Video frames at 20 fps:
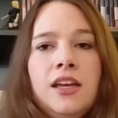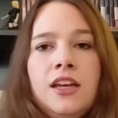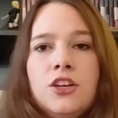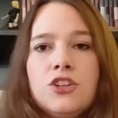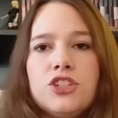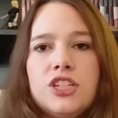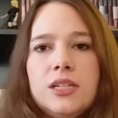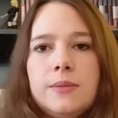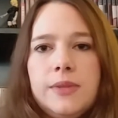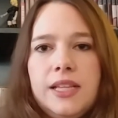
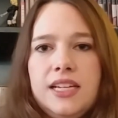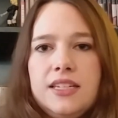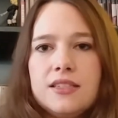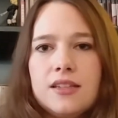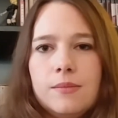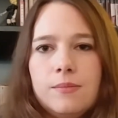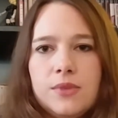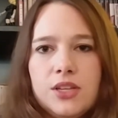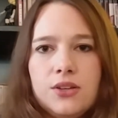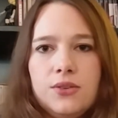She plays
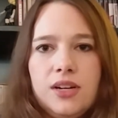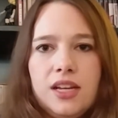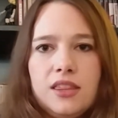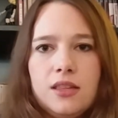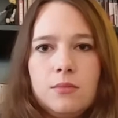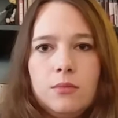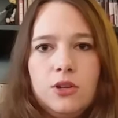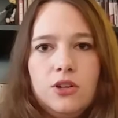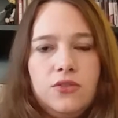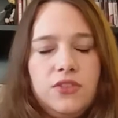a mute in
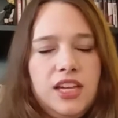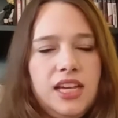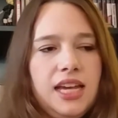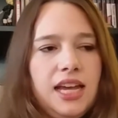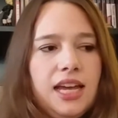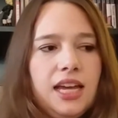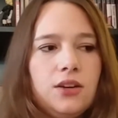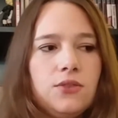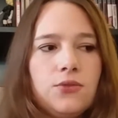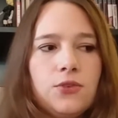the movie,
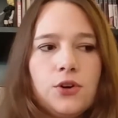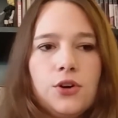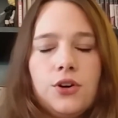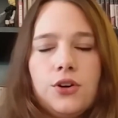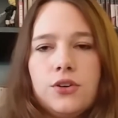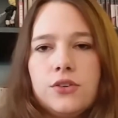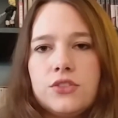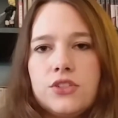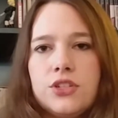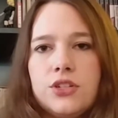and for
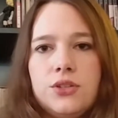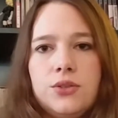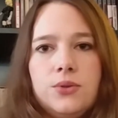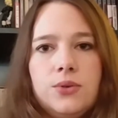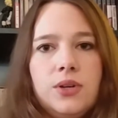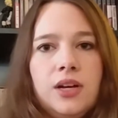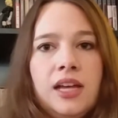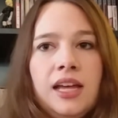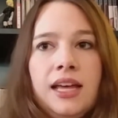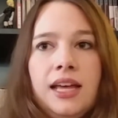her
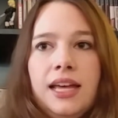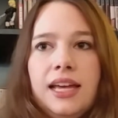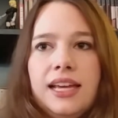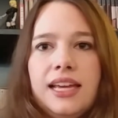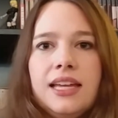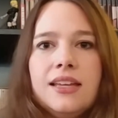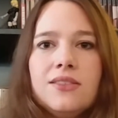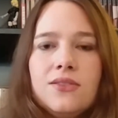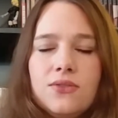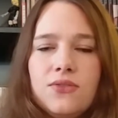to
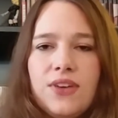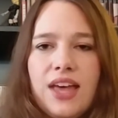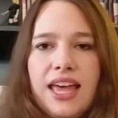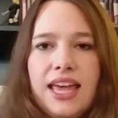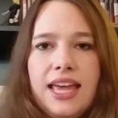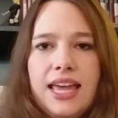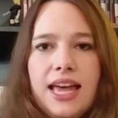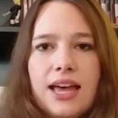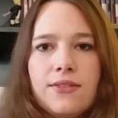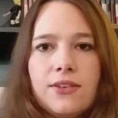
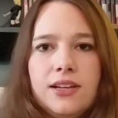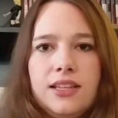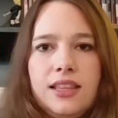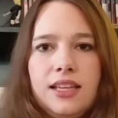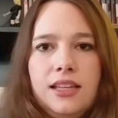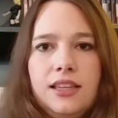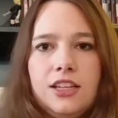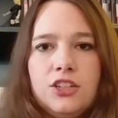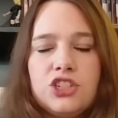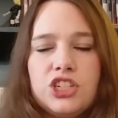convey
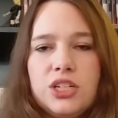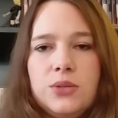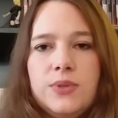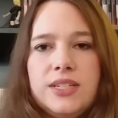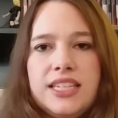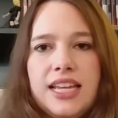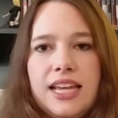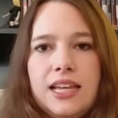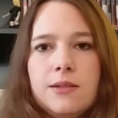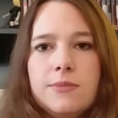everything that she
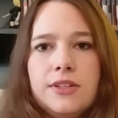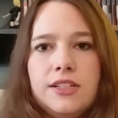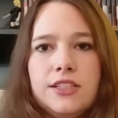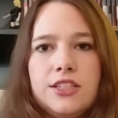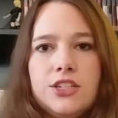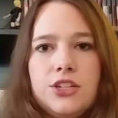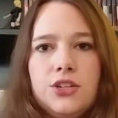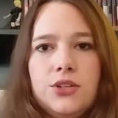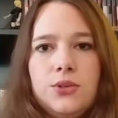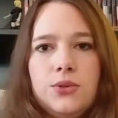was able
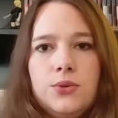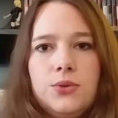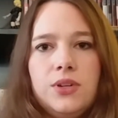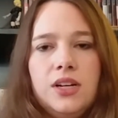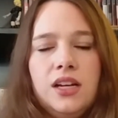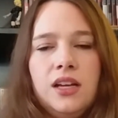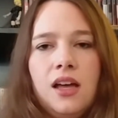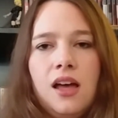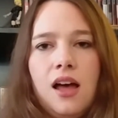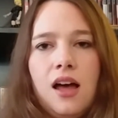to
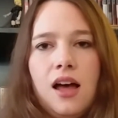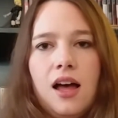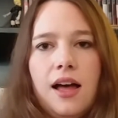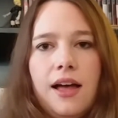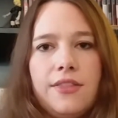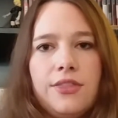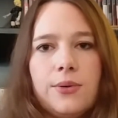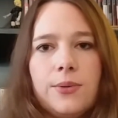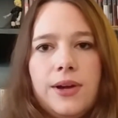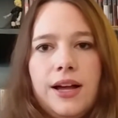
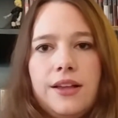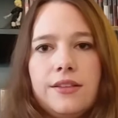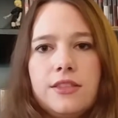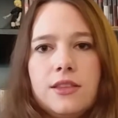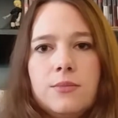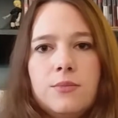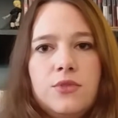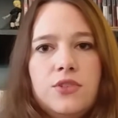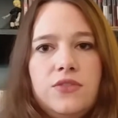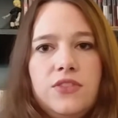throughout
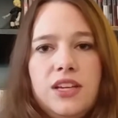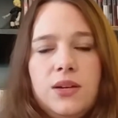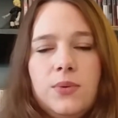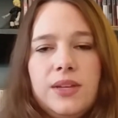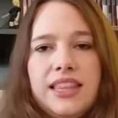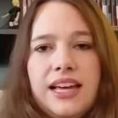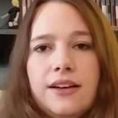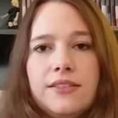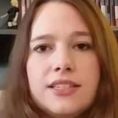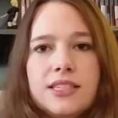the movie
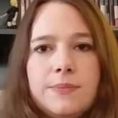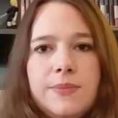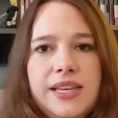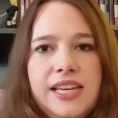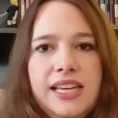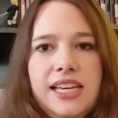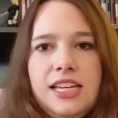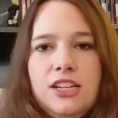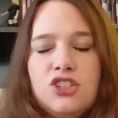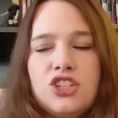without
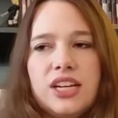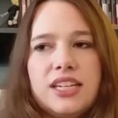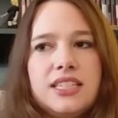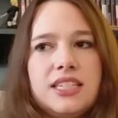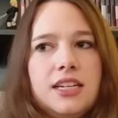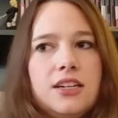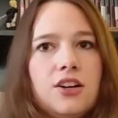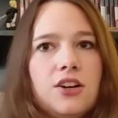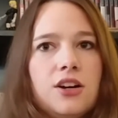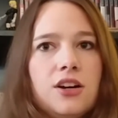speaking, just
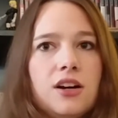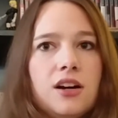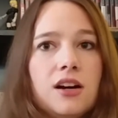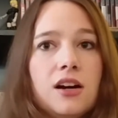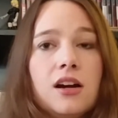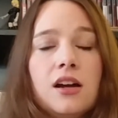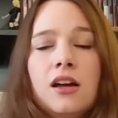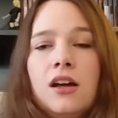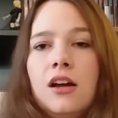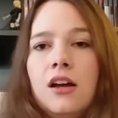in
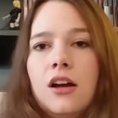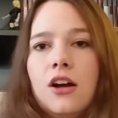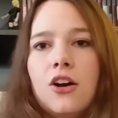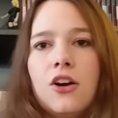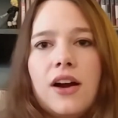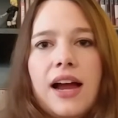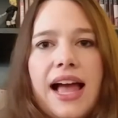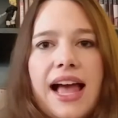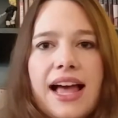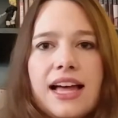her
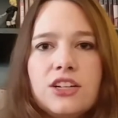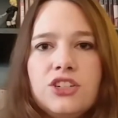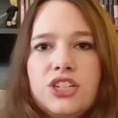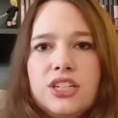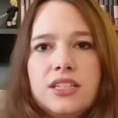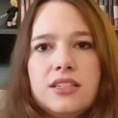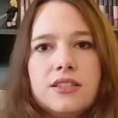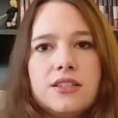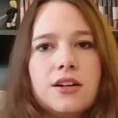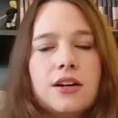
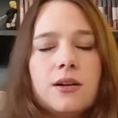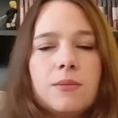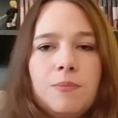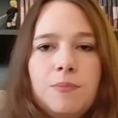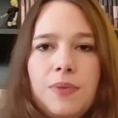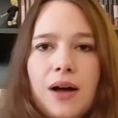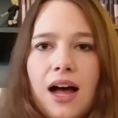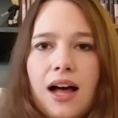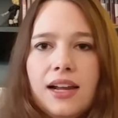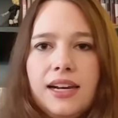actions, her
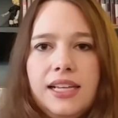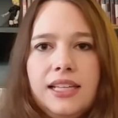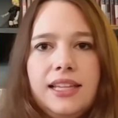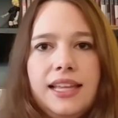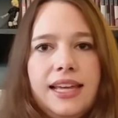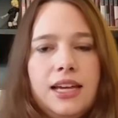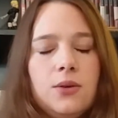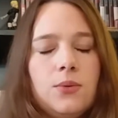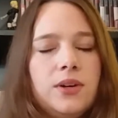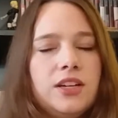body
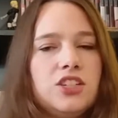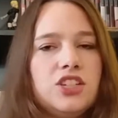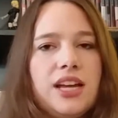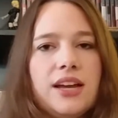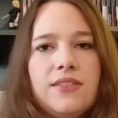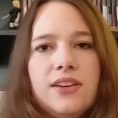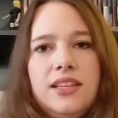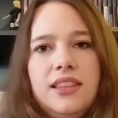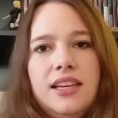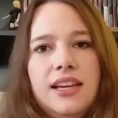language,
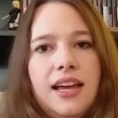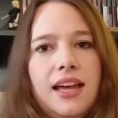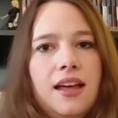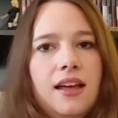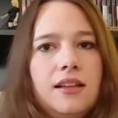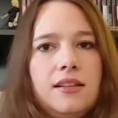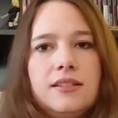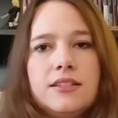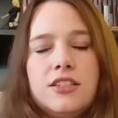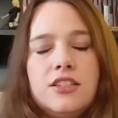everything
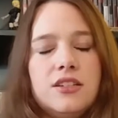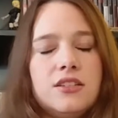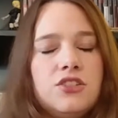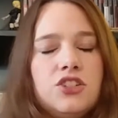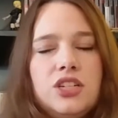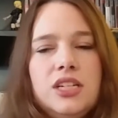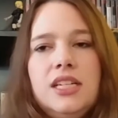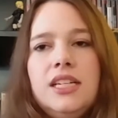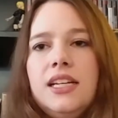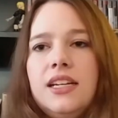else,
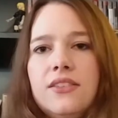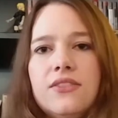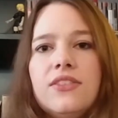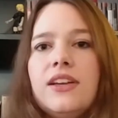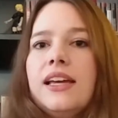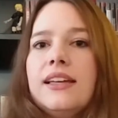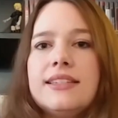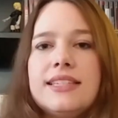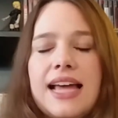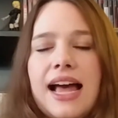she did a
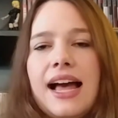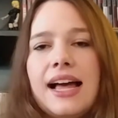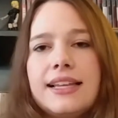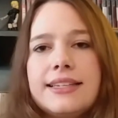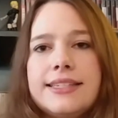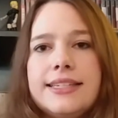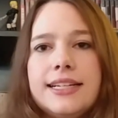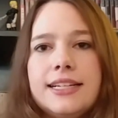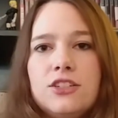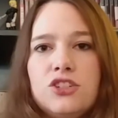
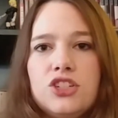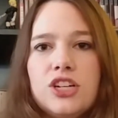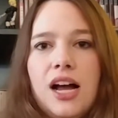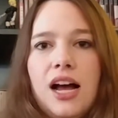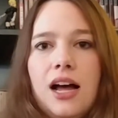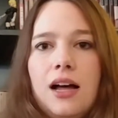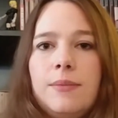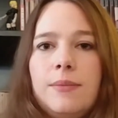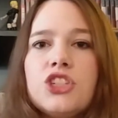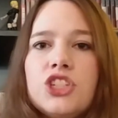fantastic
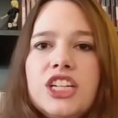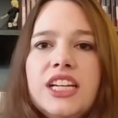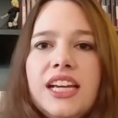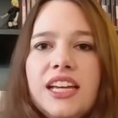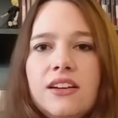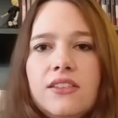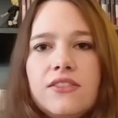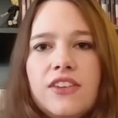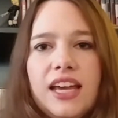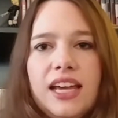job. She
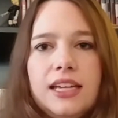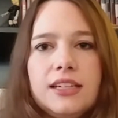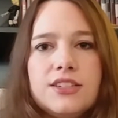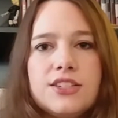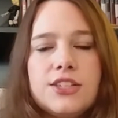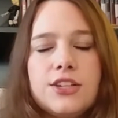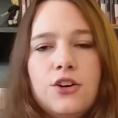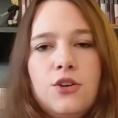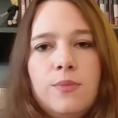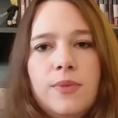conveyed
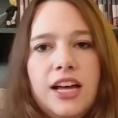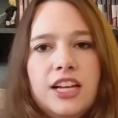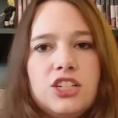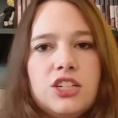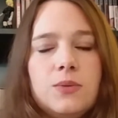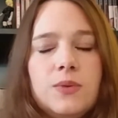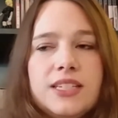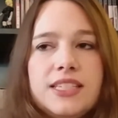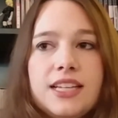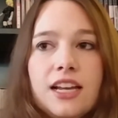so
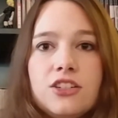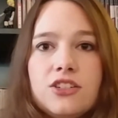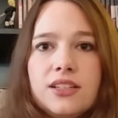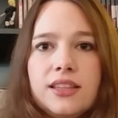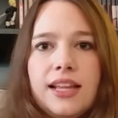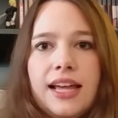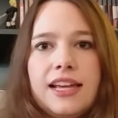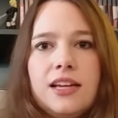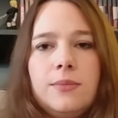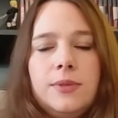much and was such a
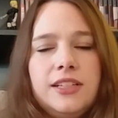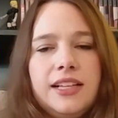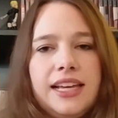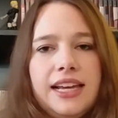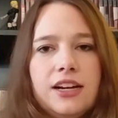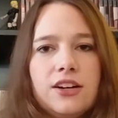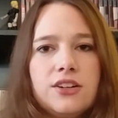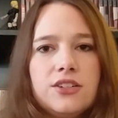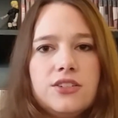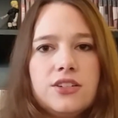likable
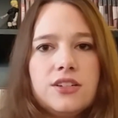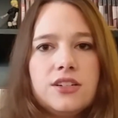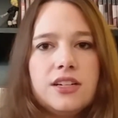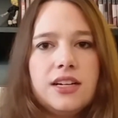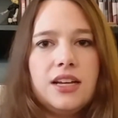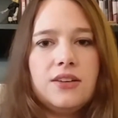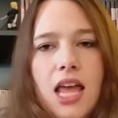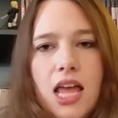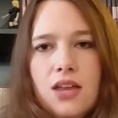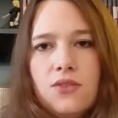character,
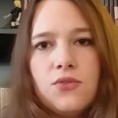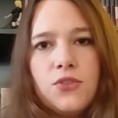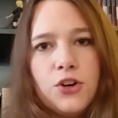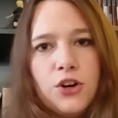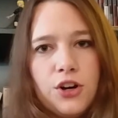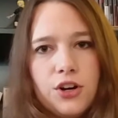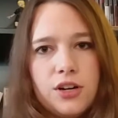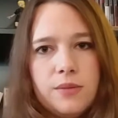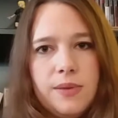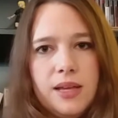and for
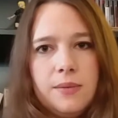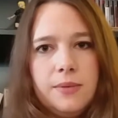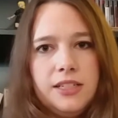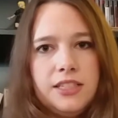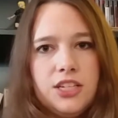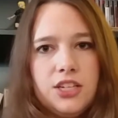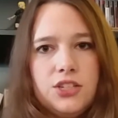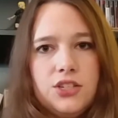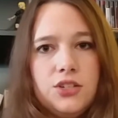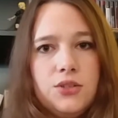her to be able
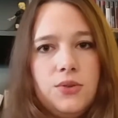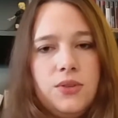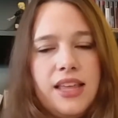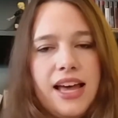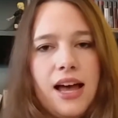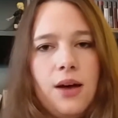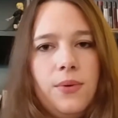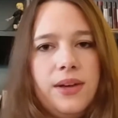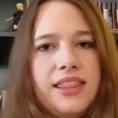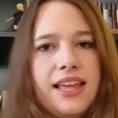to do
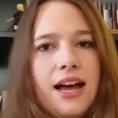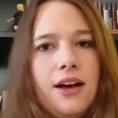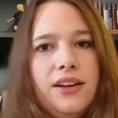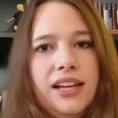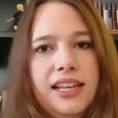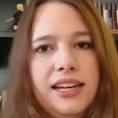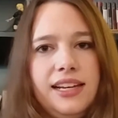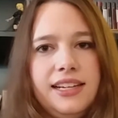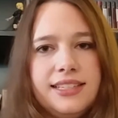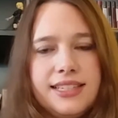that without
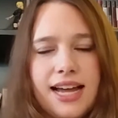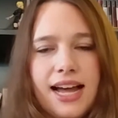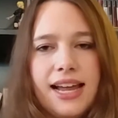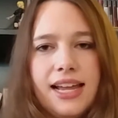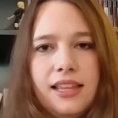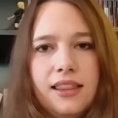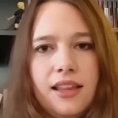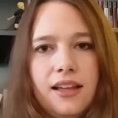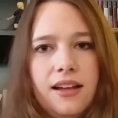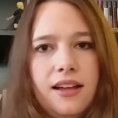any
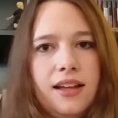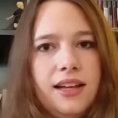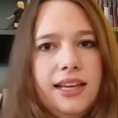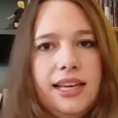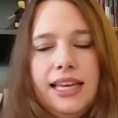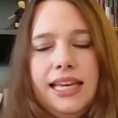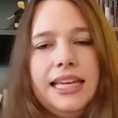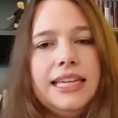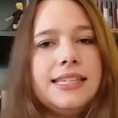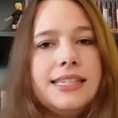dialogue
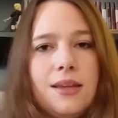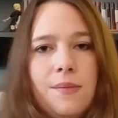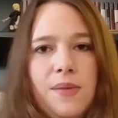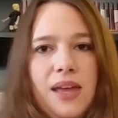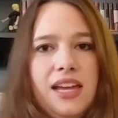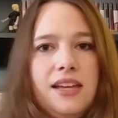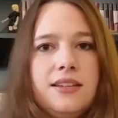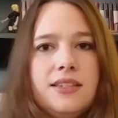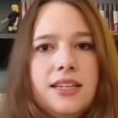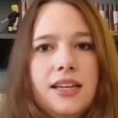is
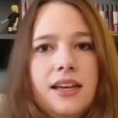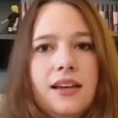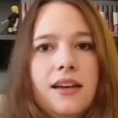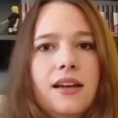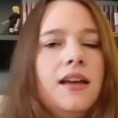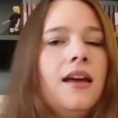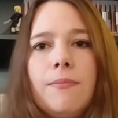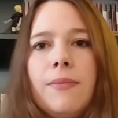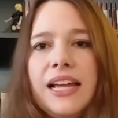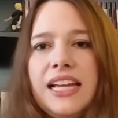amazing.
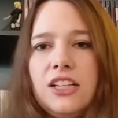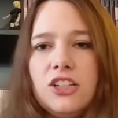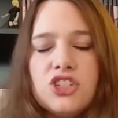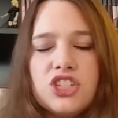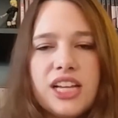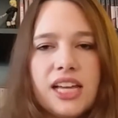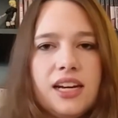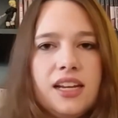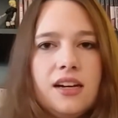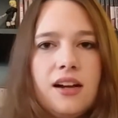Michael
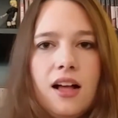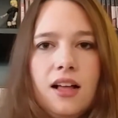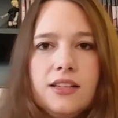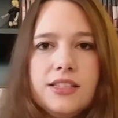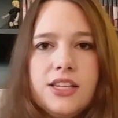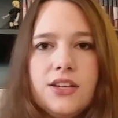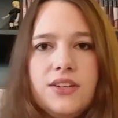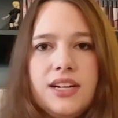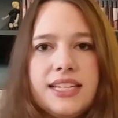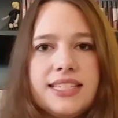Shannon
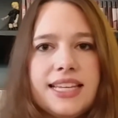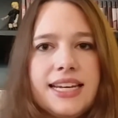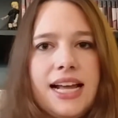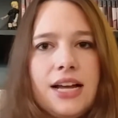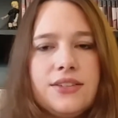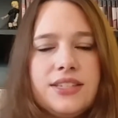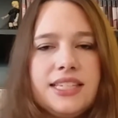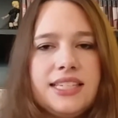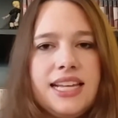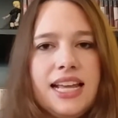also does an
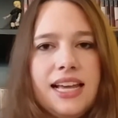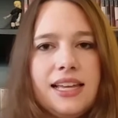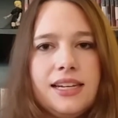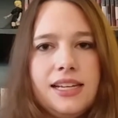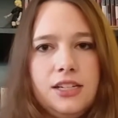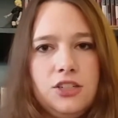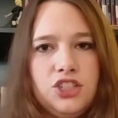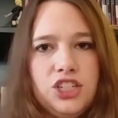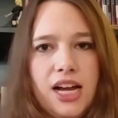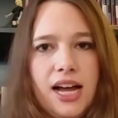
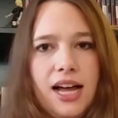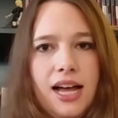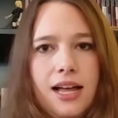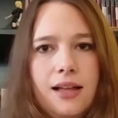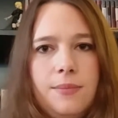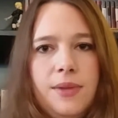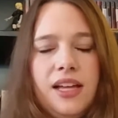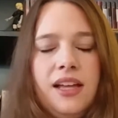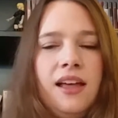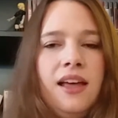outstanding
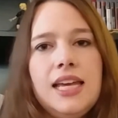job.